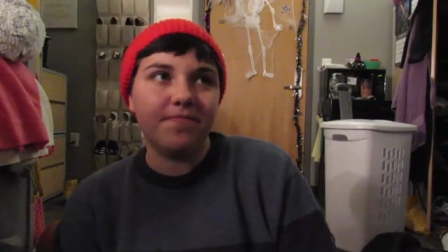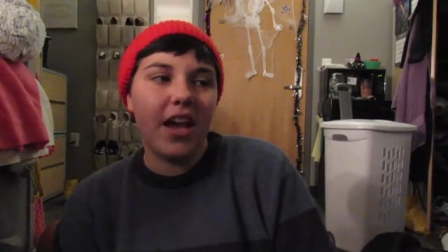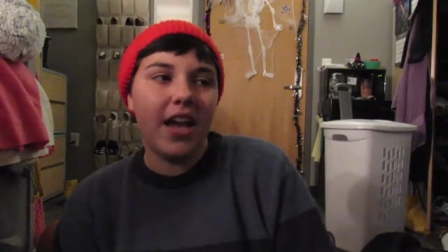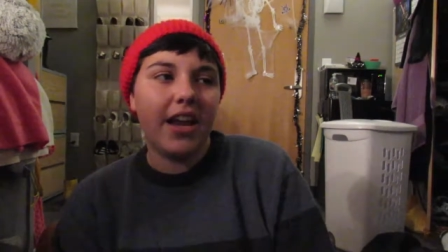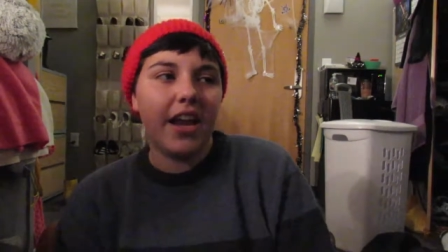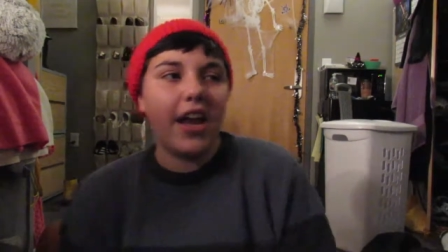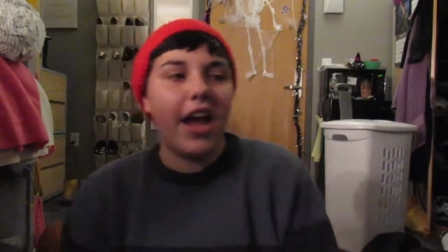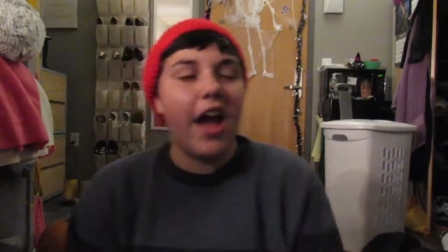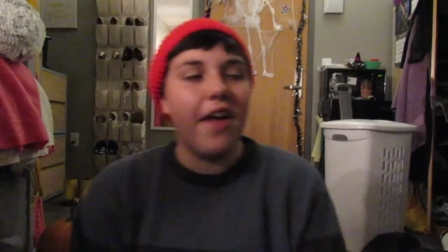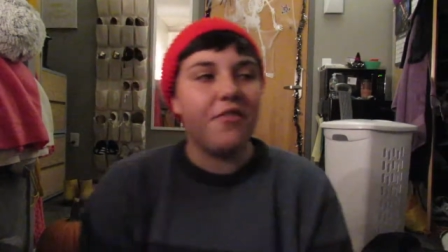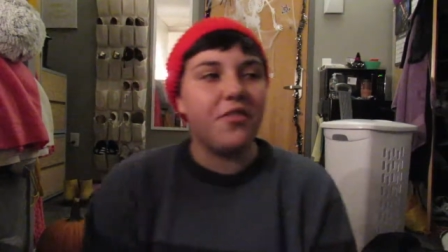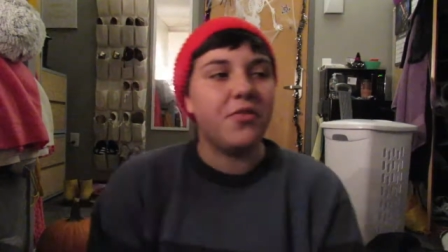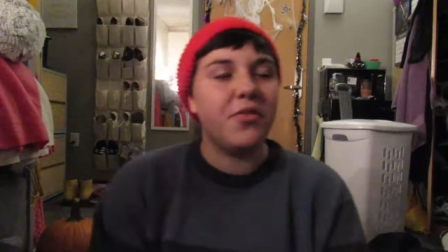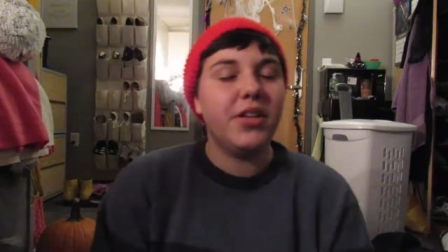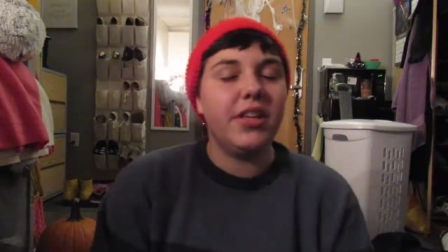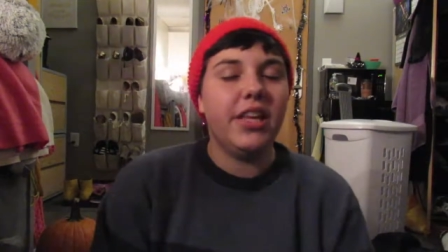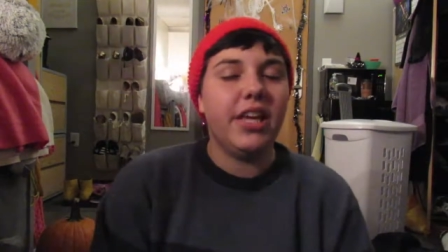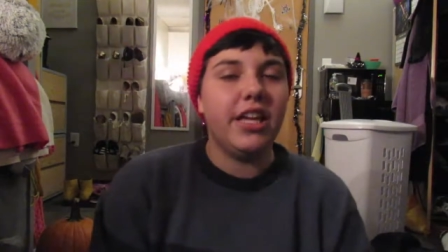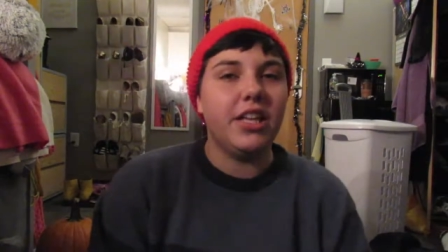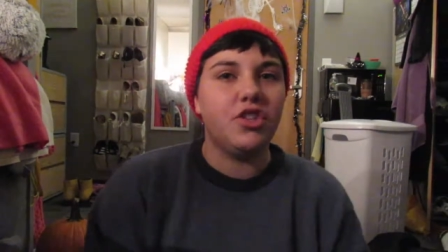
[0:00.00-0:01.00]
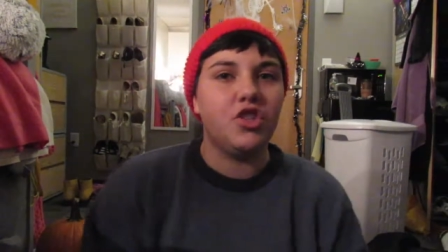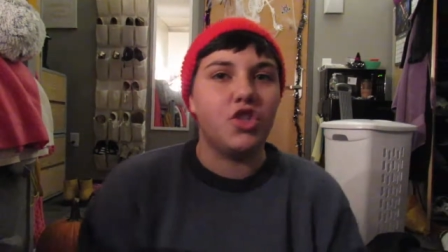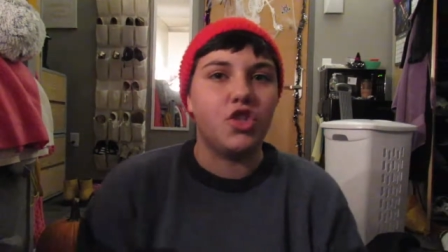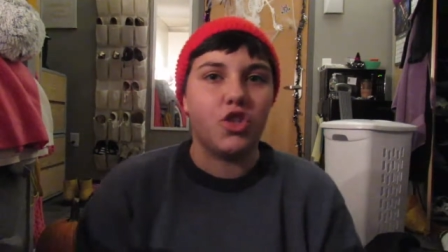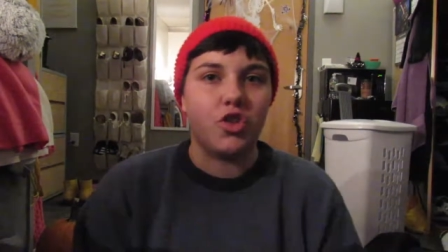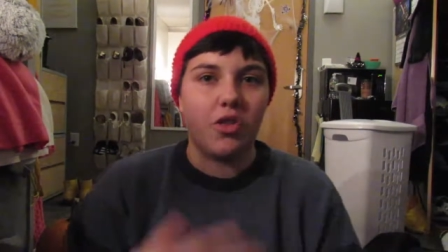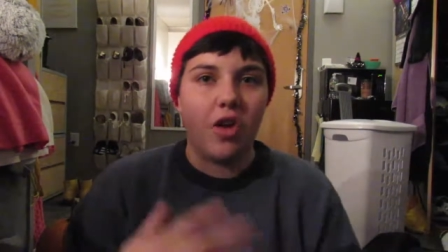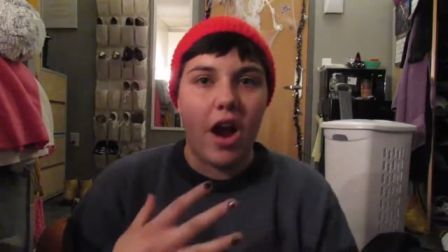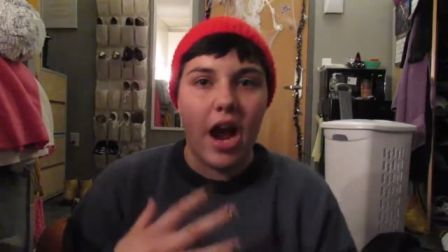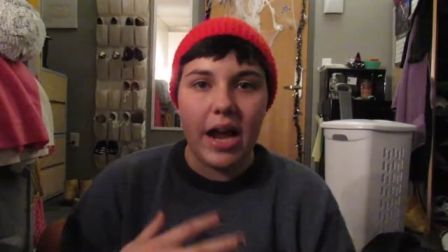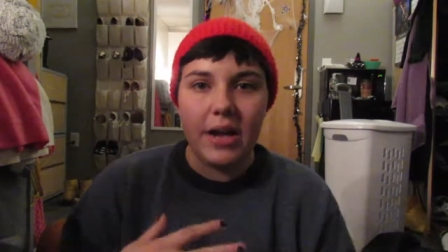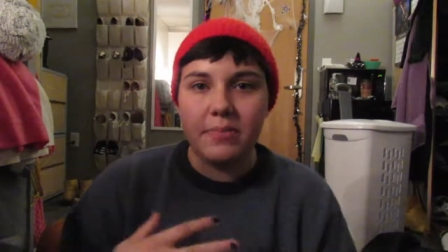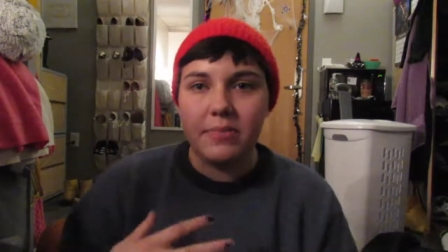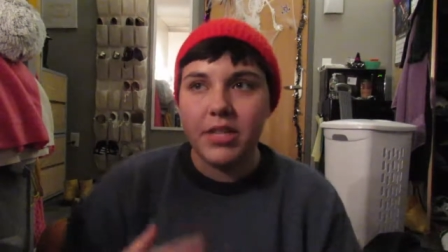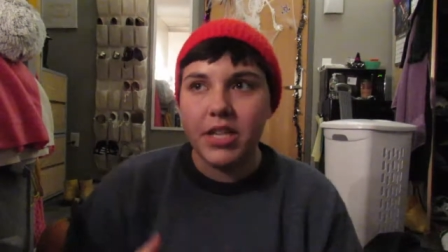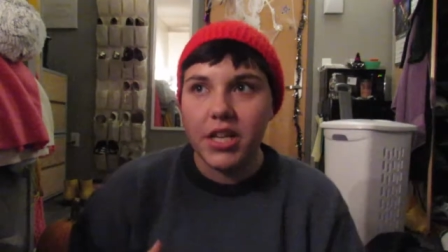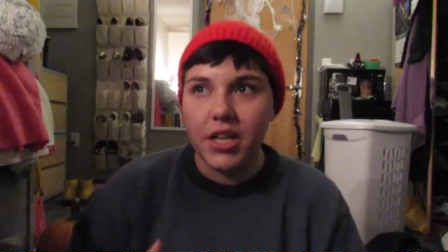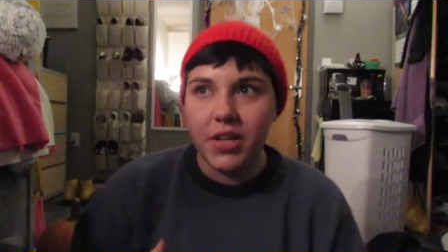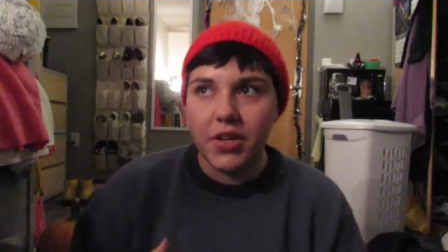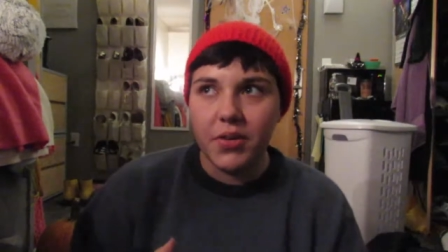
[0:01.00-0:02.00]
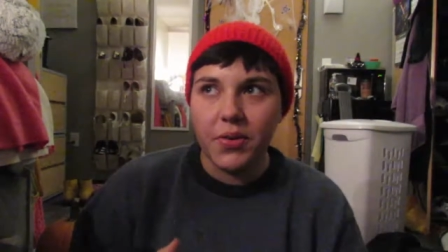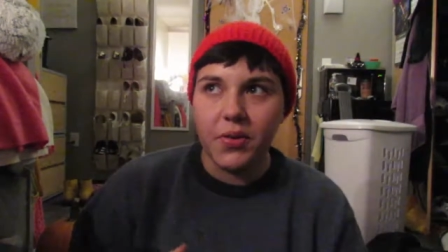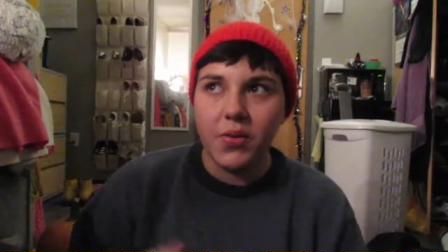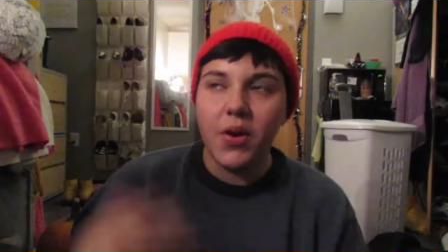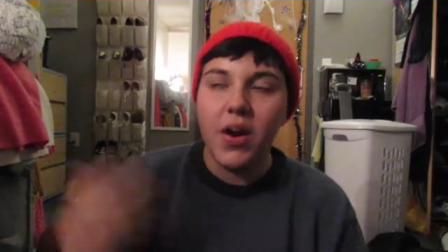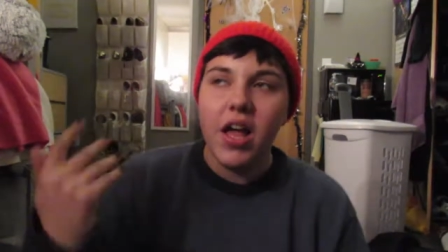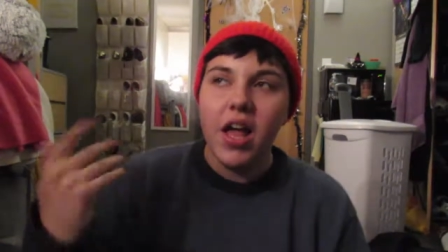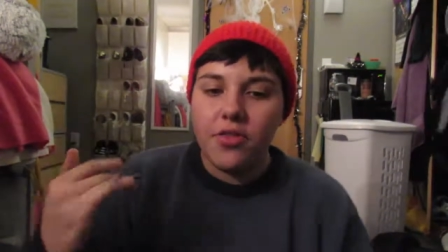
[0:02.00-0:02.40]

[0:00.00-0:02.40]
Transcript: and I haven't really described to you